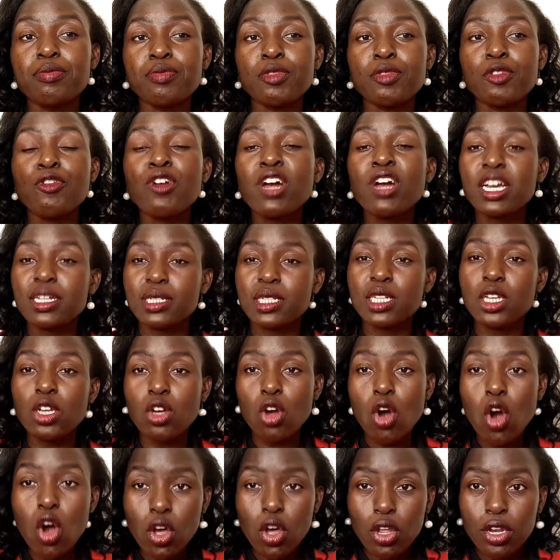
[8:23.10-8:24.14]
focusing
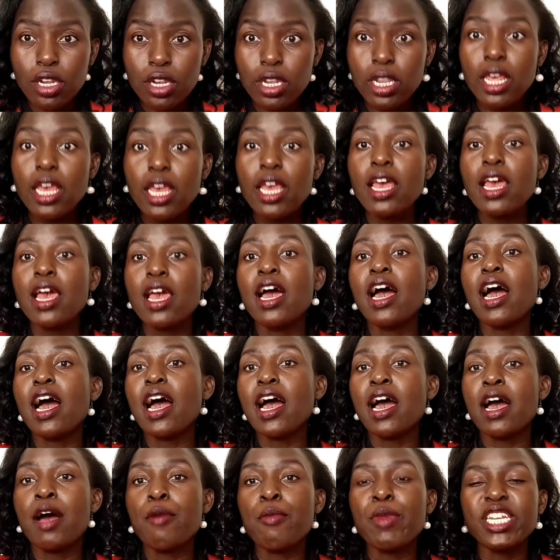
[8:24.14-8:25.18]
on,
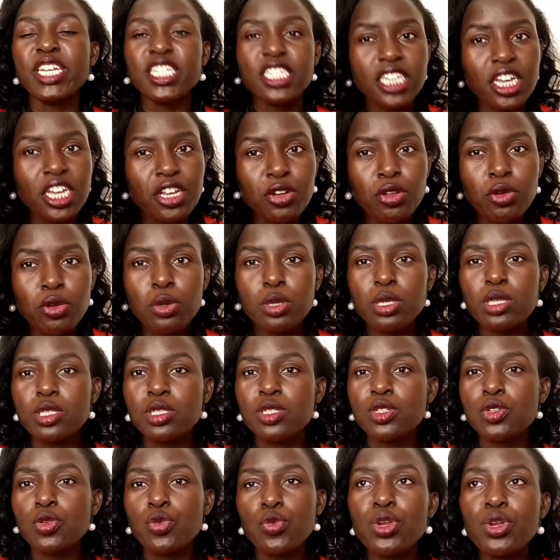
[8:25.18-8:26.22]
my channel
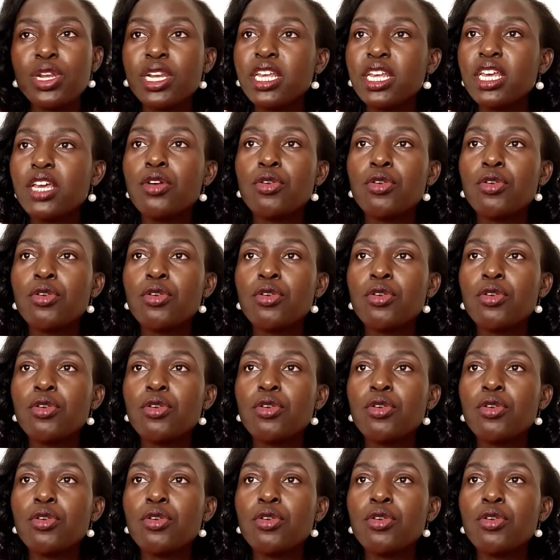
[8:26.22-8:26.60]
is really